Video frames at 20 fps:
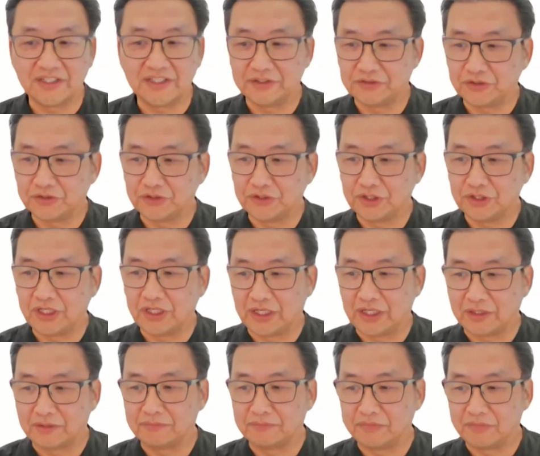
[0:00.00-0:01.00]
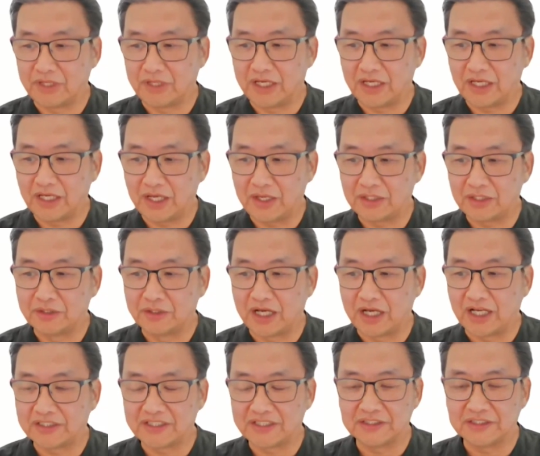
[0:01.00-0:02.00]
think
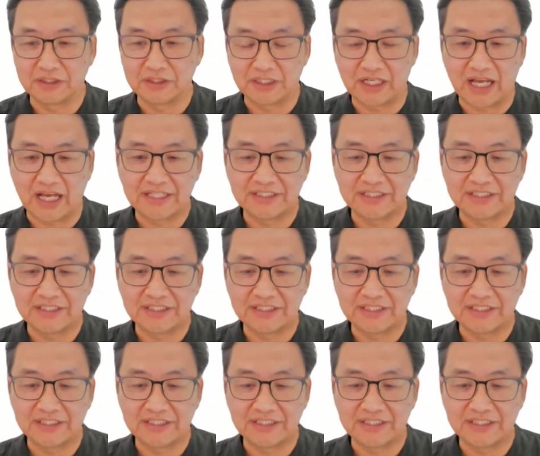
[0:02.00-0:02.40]
the